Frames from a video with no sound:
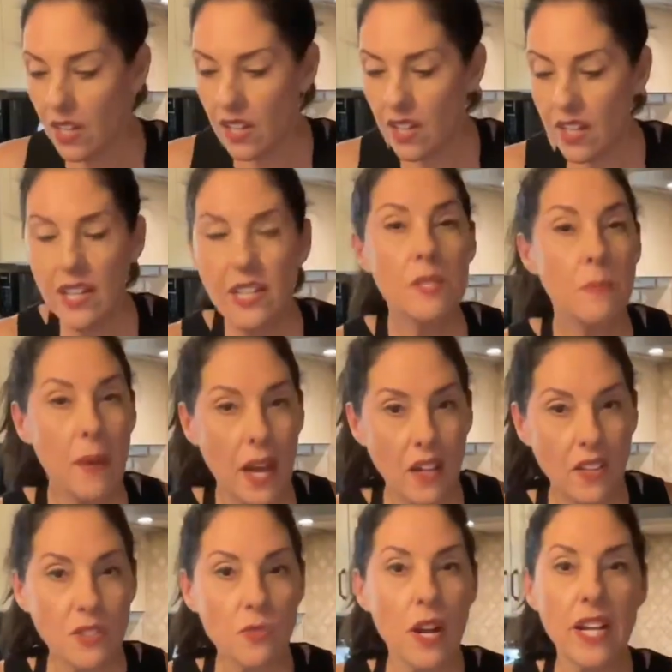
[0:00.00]
it's a
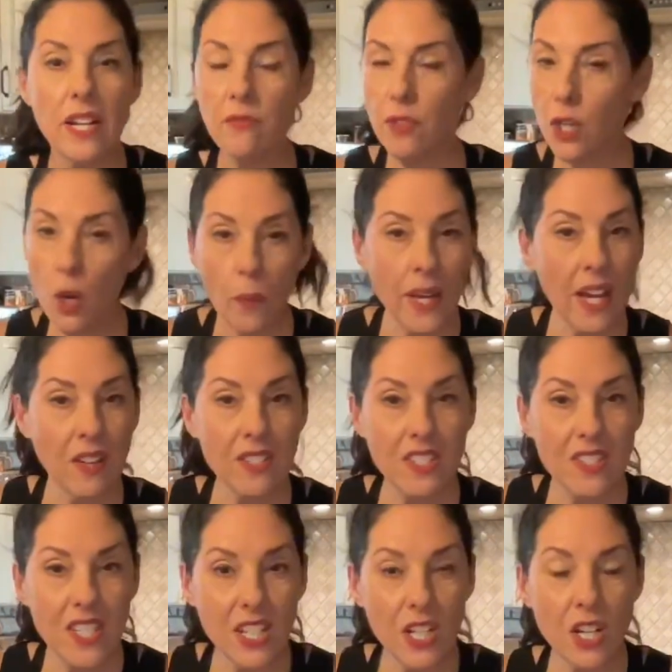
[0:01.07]
balance, right? If you're going out to
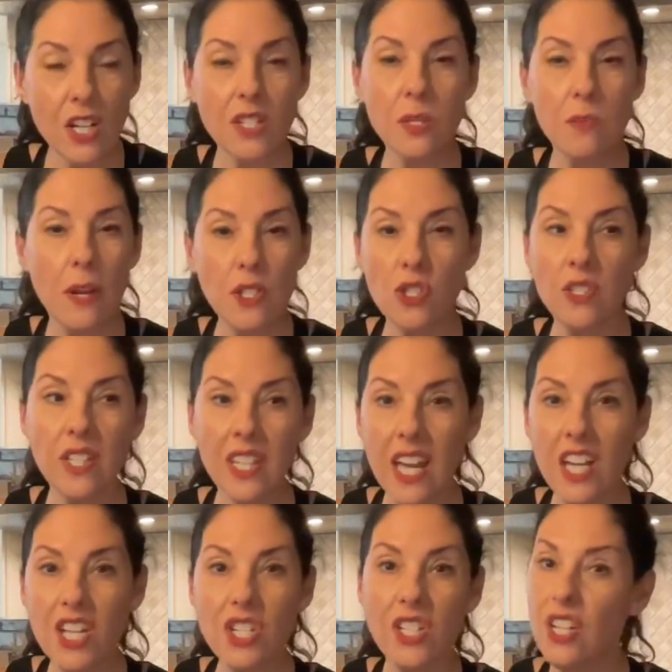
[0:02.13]
dinner, special
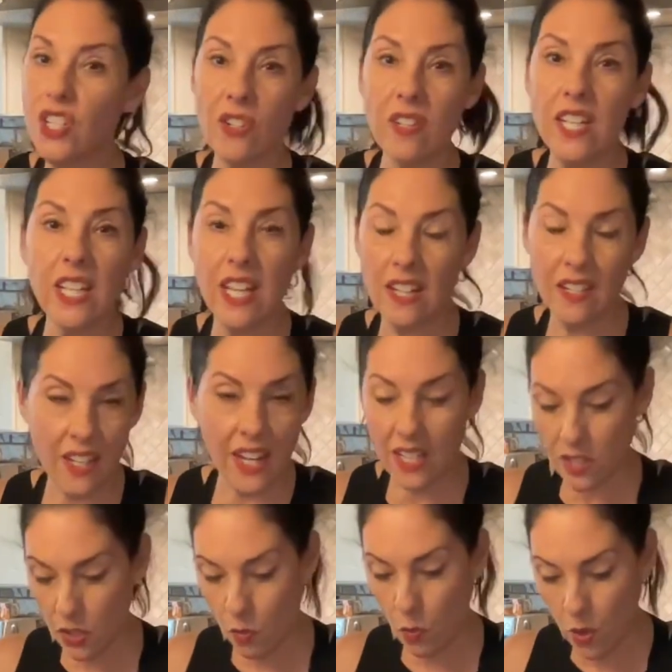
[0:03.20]
occasion, and you're eating at night,
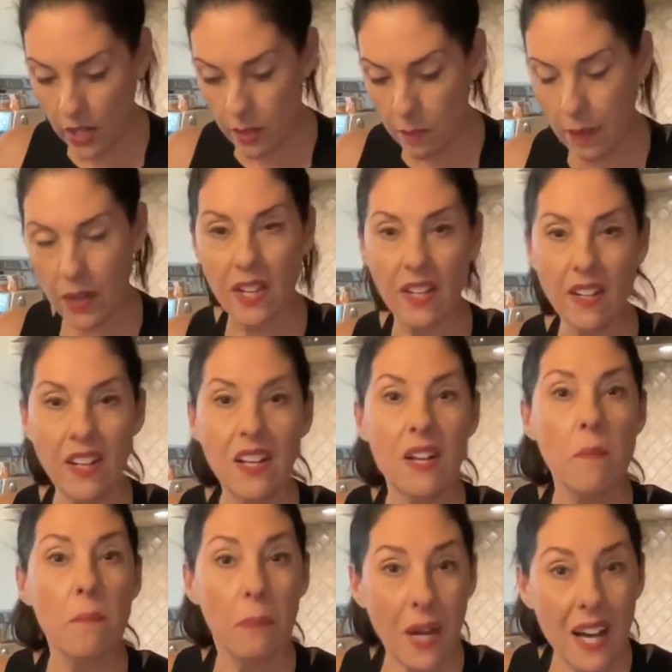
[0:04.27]
don't worry about it.
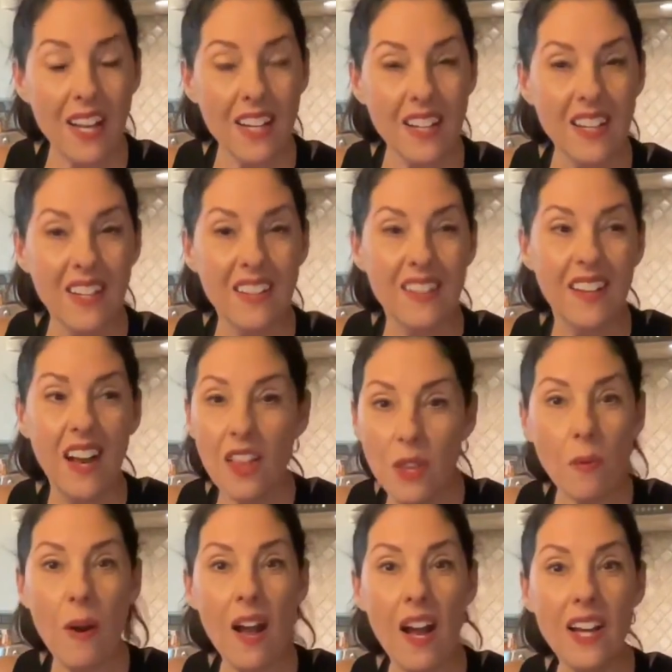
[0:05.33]
But
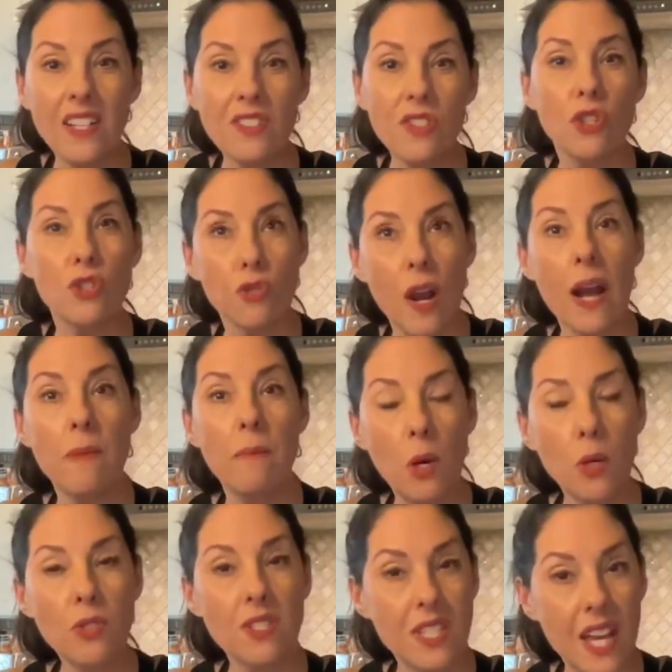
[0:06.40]
otherwise, try
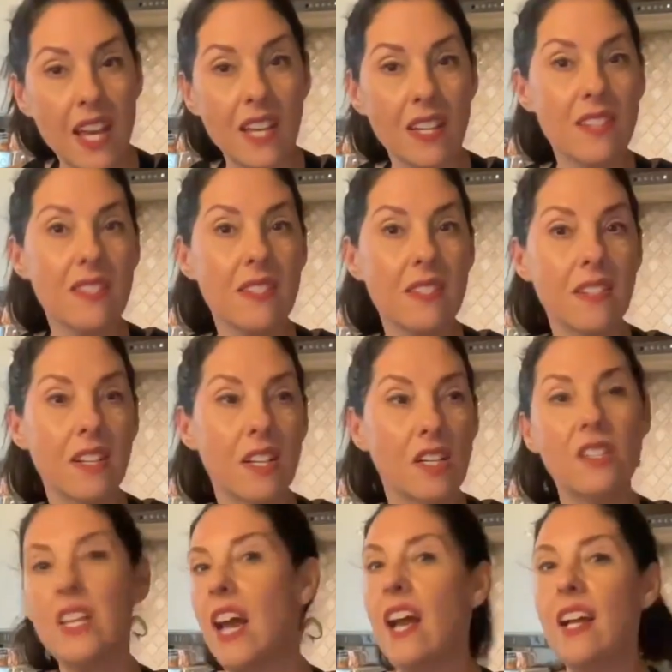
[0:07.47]
most days
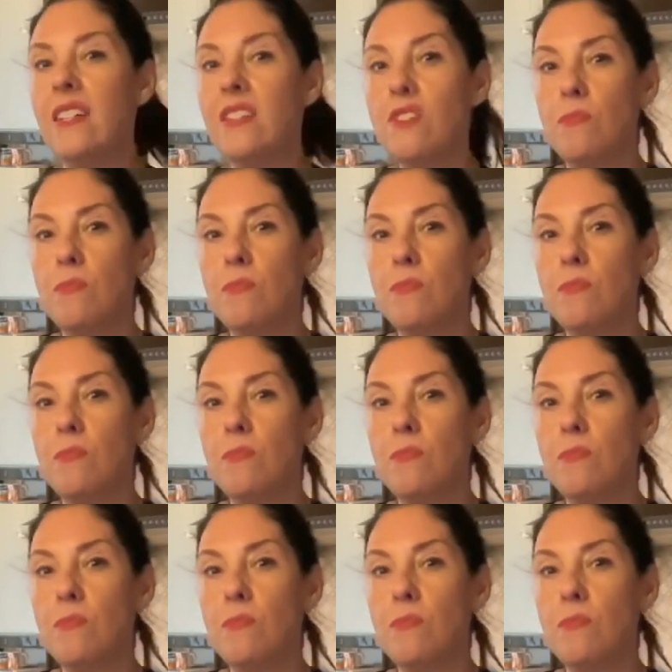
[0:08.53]
to end